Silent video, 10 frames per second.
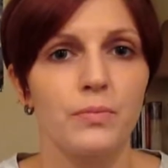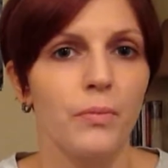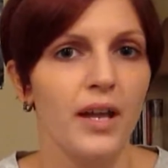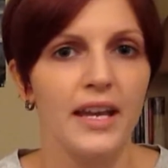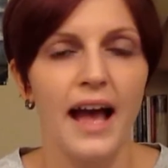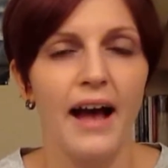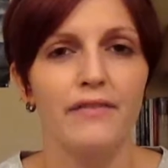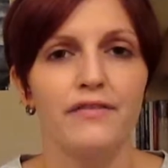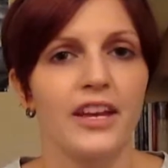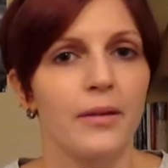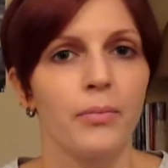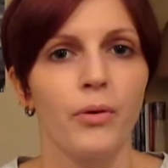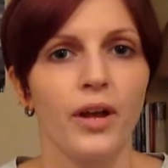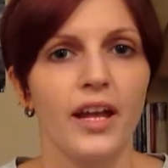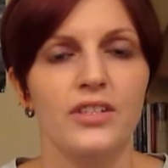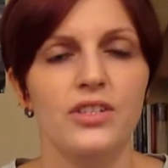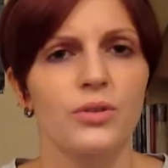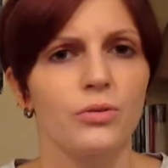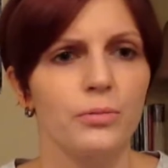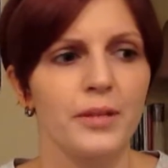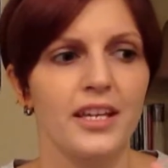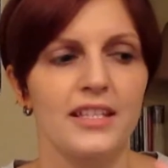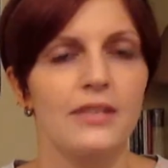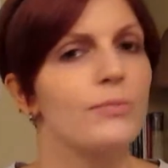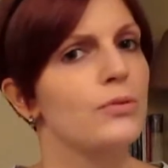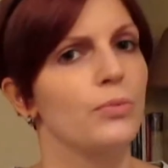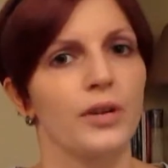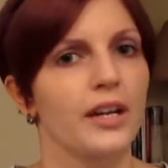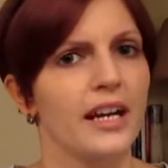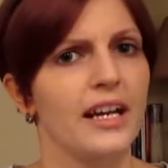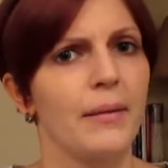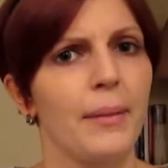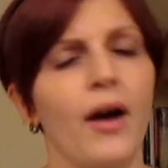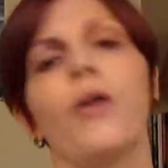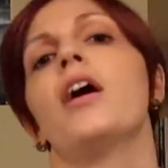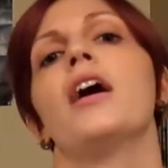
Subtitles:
one half-Fae boy at school because he was worried about